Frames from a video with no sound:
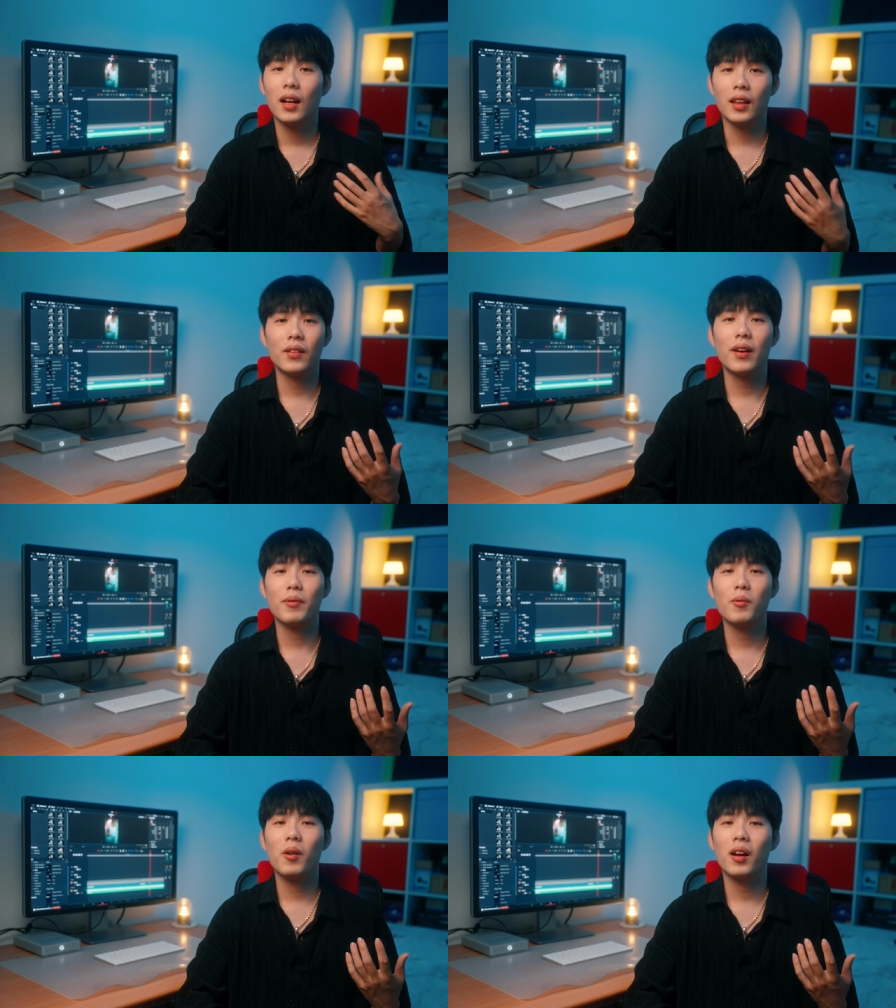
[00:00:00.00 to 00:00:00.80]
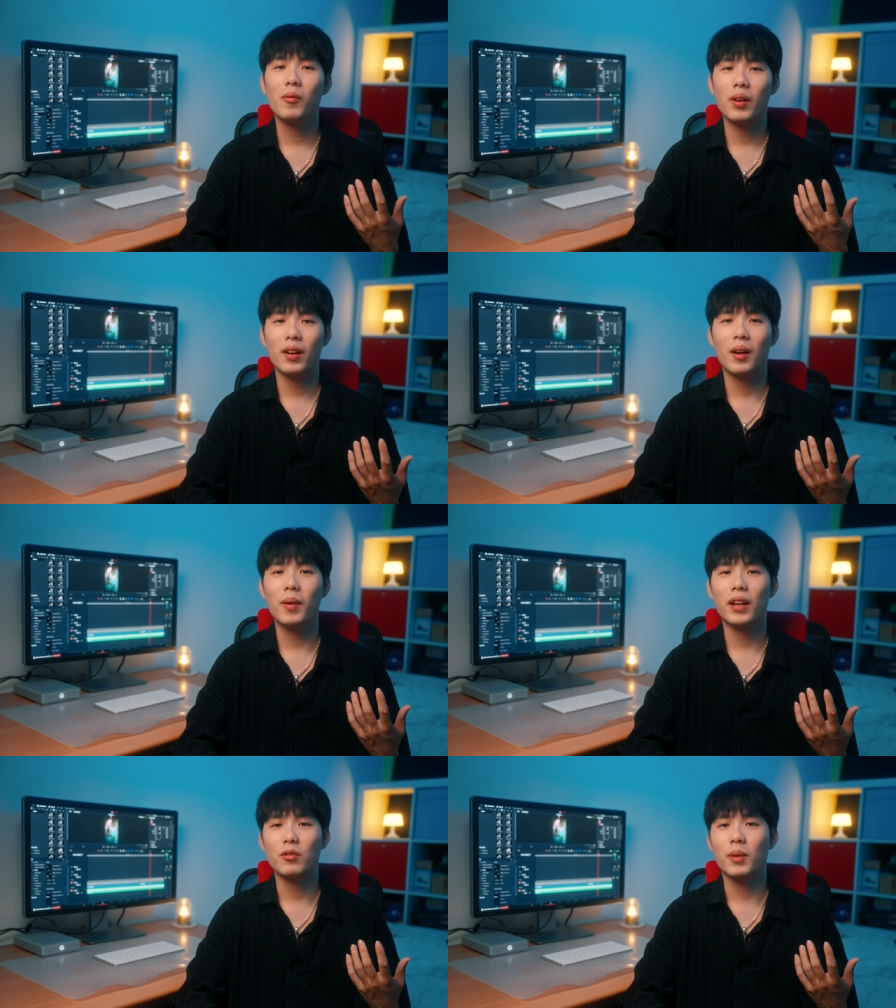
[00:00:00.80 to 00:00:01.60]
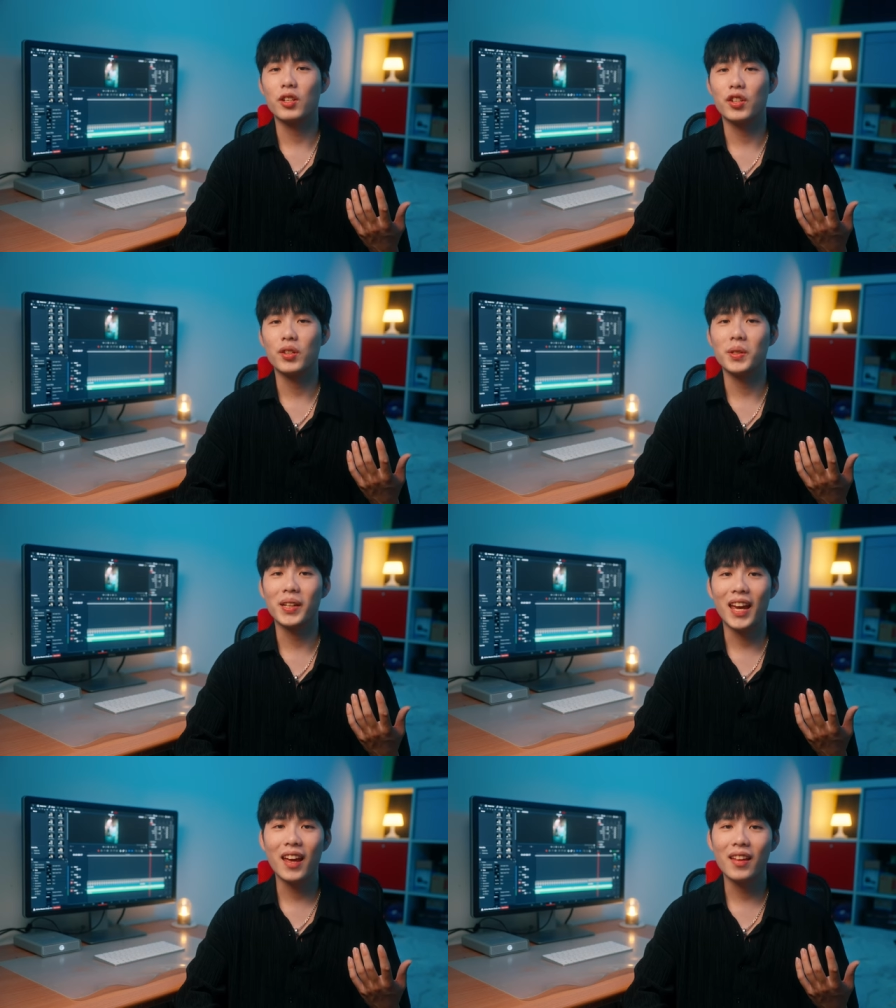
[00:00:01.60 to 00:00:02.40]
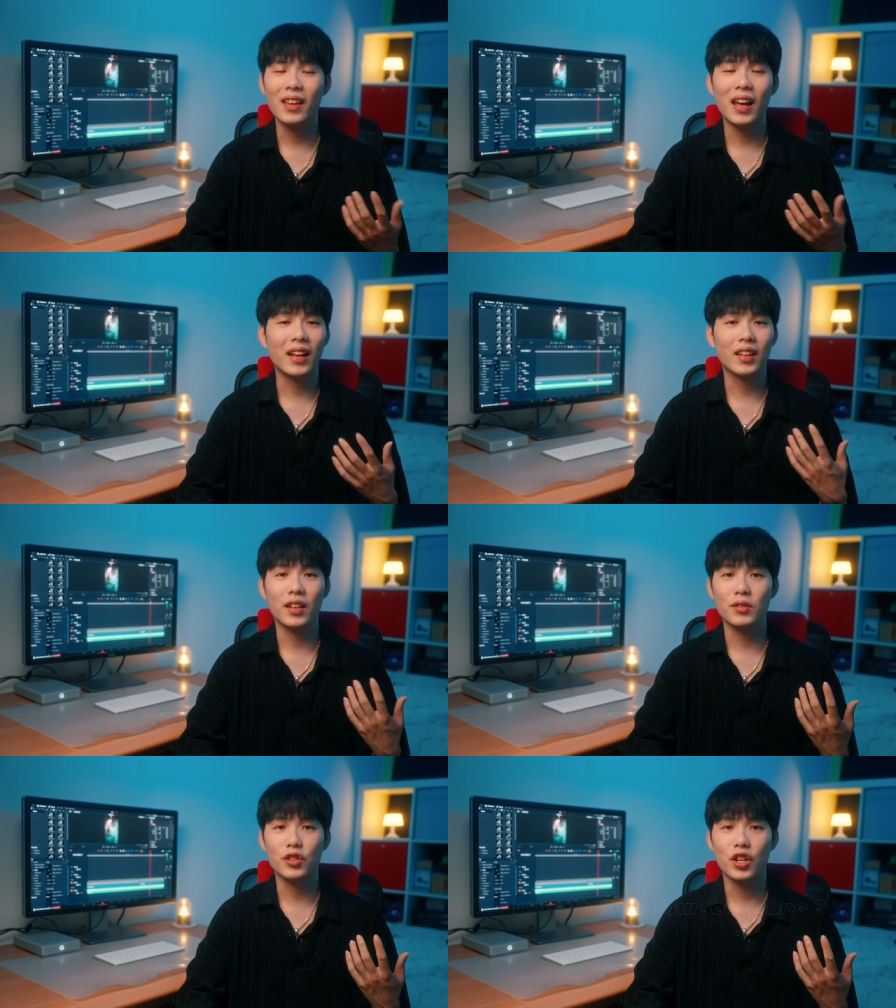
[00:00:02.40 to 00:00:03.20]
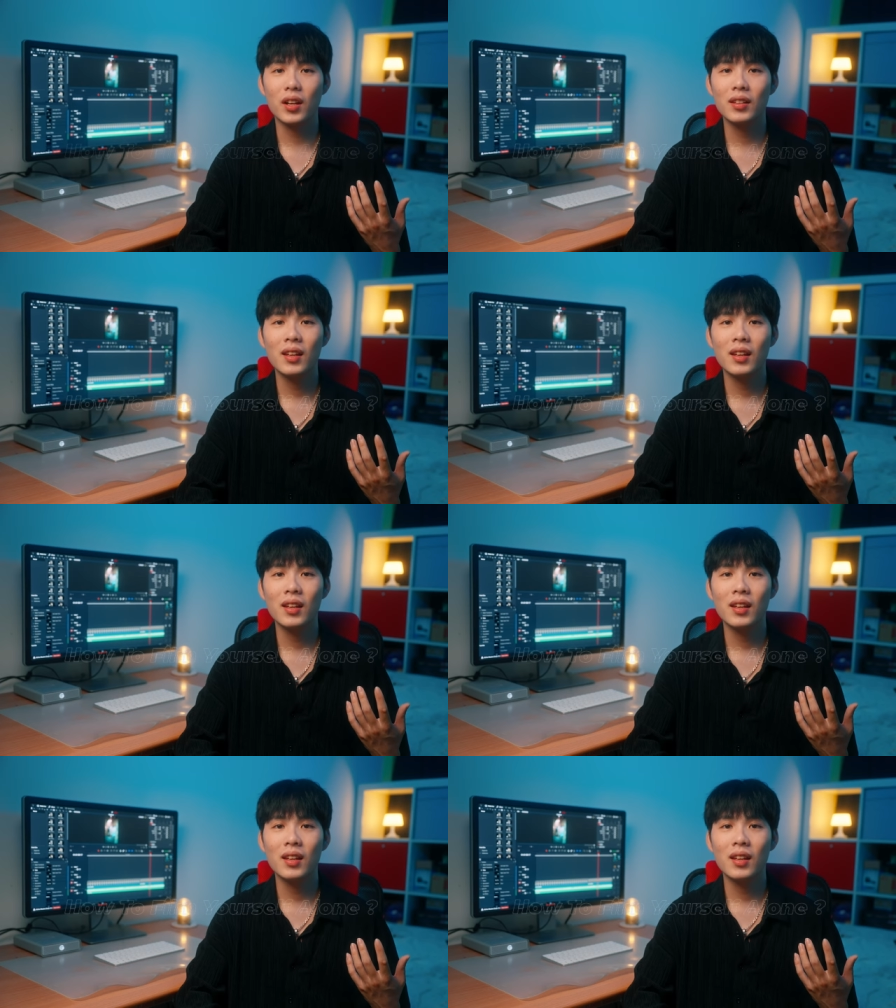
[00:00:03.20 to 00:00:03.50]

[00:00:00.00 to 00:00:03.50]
Hello everyone, welcome back to my channel again, I'm Daniel Chiang.